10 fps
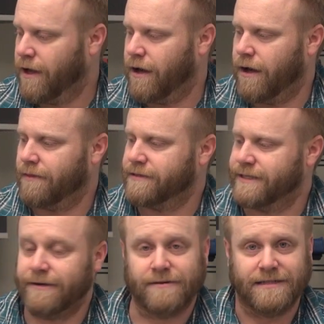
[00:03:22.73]
this
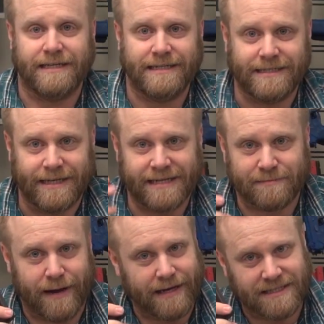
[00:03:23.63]
here is the
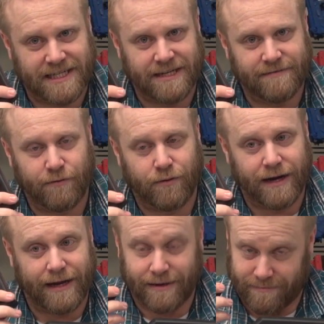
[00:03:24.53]
ETS magazine for
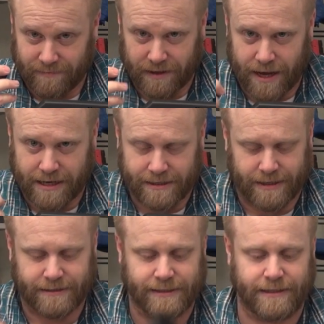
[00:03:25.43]
a Glock
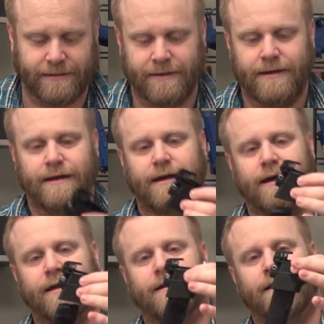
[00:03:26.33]
19,
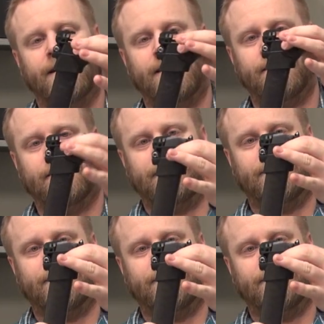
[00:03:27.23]
and again,